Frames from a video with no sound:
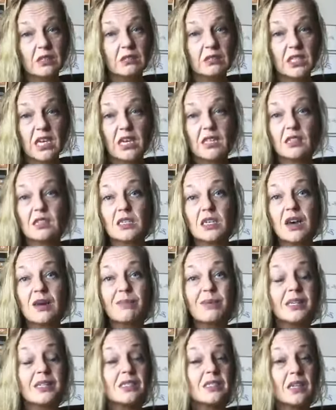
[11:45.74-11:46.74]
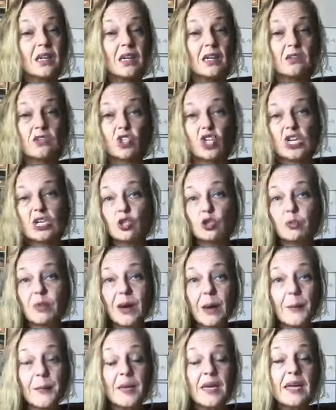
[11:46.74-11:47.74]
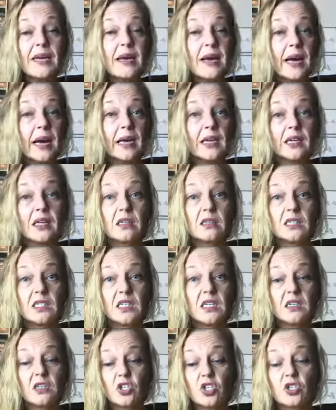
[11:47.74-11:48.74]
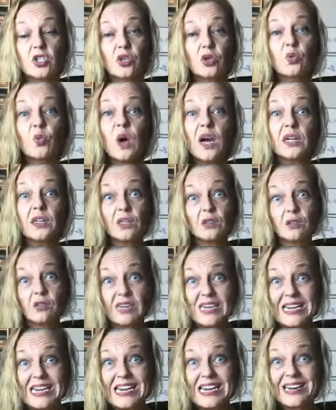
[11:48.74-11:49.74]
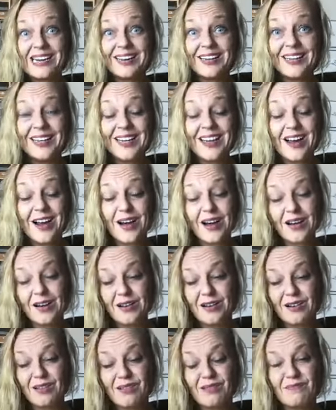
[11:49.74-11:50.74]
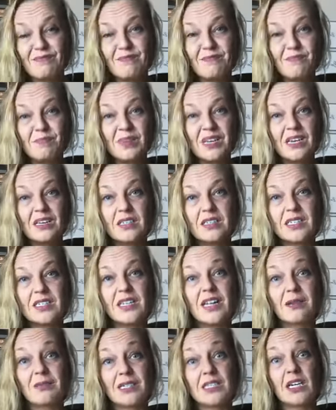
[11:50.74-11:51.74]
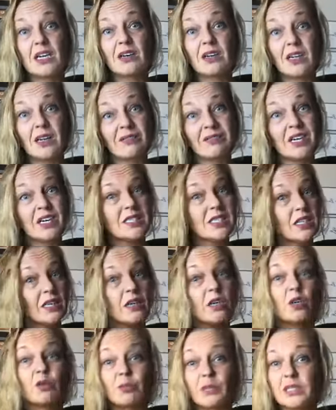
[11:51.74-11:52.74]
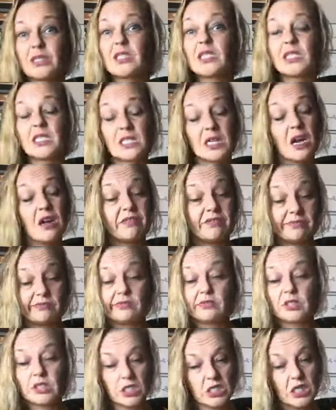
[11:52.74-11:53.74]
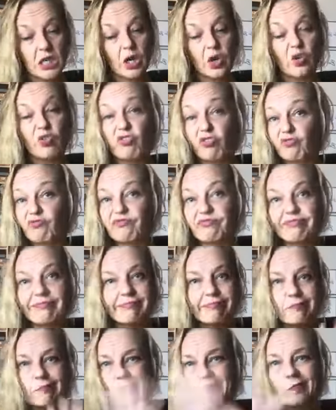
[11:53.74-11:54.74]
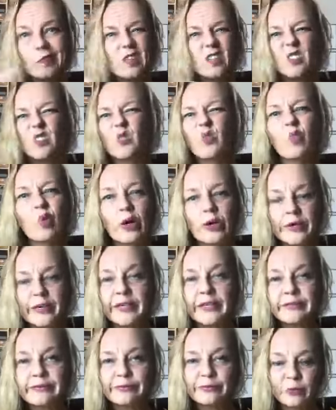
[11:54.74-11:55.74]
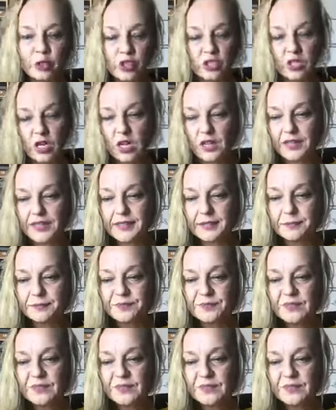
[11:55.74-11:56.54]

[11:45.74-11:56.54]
take the topics and I can change them up. I can teach to what you need. Because let me tell you, I've got 10 notebooks of stuff. So we're good. We're solid.